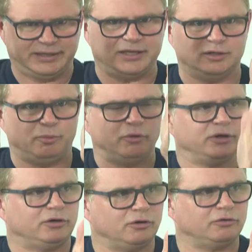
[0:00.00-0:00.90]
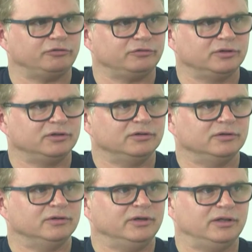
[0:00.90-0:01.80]
get your point across
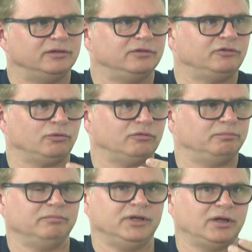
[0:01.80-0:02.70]
in the sort of,